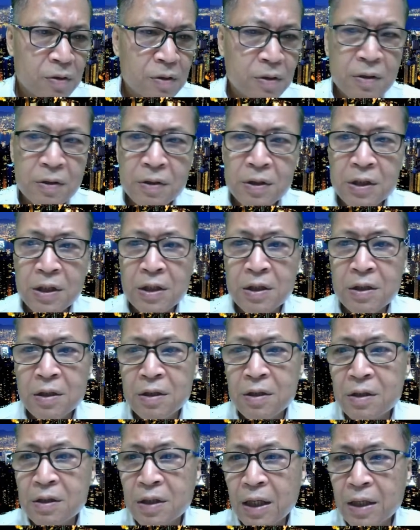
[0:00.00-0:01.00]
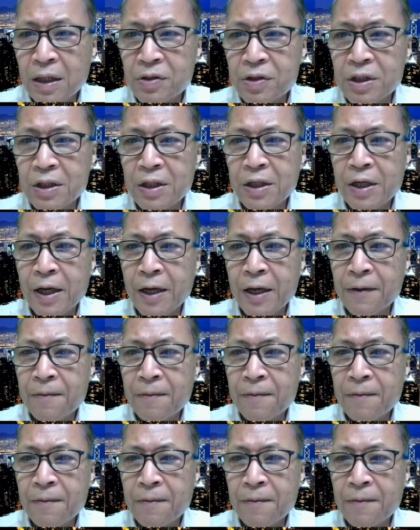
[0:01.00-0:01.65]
You see? You see here.